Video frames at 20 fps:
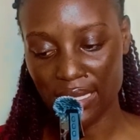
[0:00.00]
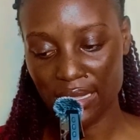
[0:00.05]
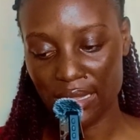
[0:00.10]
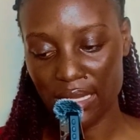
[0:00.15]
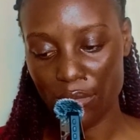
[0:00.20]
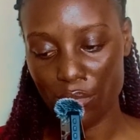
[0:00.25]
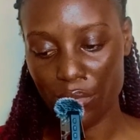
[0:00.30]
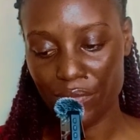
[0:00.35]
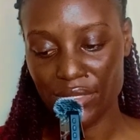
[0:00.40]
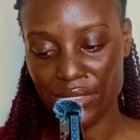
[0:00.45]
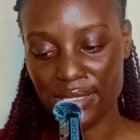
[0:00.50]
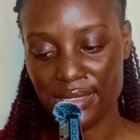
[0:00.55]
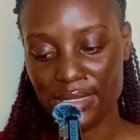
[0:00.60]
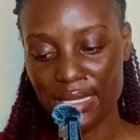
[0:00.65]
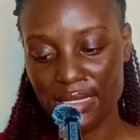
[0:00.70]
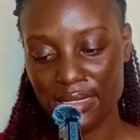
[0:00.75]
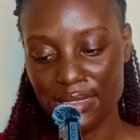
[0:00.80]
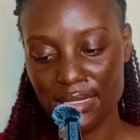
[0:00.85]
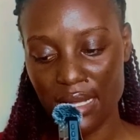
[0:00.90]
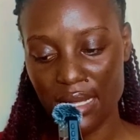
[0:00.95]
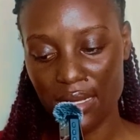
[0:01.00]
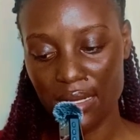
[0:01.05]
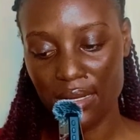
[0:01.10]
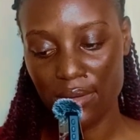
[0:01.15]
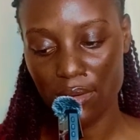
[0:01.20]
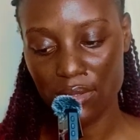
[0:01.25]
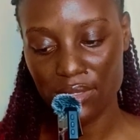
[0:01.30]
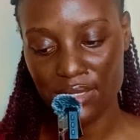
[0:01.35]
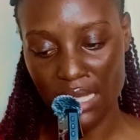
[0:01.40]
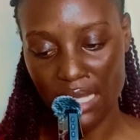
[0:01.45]
And then we've discussed
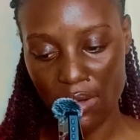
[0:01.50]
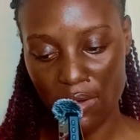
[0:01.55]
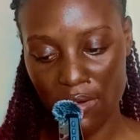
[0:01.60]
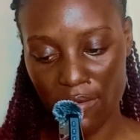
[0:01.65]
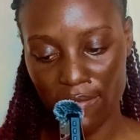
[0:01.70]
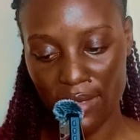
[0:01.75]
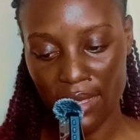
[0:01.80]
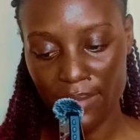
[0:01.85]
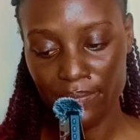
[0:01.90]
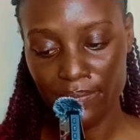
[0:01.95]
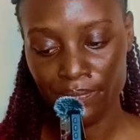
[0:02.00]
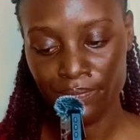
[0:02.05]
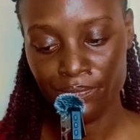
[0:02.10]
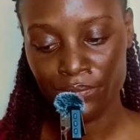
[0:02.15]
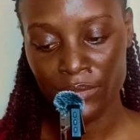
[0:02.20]
Stackover